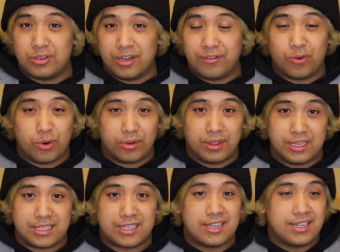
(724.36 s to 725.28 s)
enough for
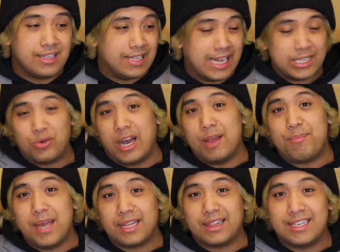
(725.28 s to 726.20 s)
this. That's why I
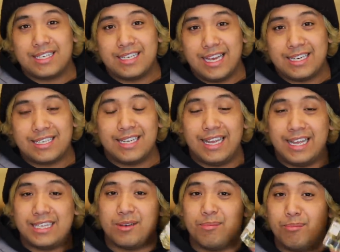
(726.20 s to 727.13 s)
picked this scent.
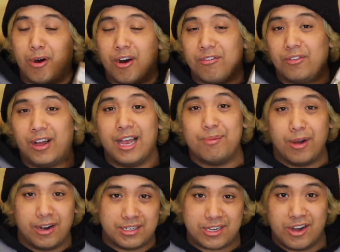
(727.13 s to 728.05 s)
It's Barfly
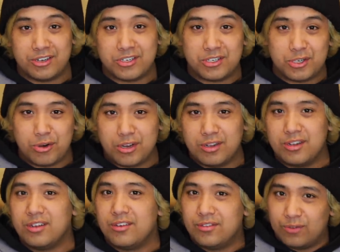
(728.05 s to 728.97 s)
by Scotch and Soda
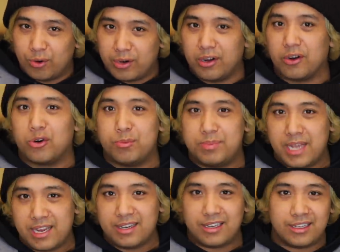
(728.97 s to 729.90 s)
for your group
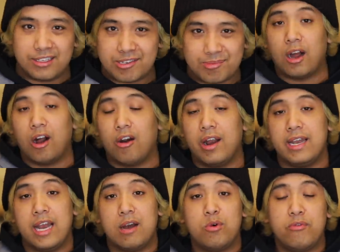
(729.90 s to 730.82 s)
date needs. All right,
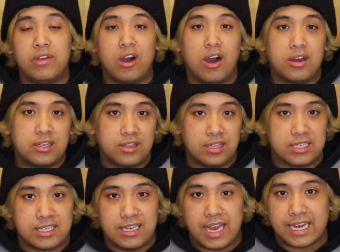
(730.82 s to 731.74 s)
now moving on to
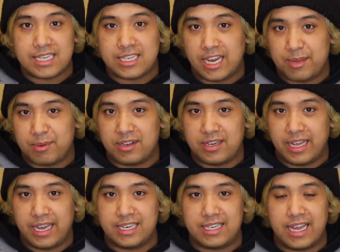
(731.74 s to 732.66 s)
this next type of
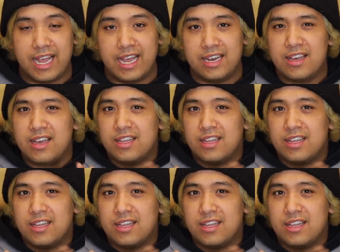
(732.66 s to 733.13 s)
date, and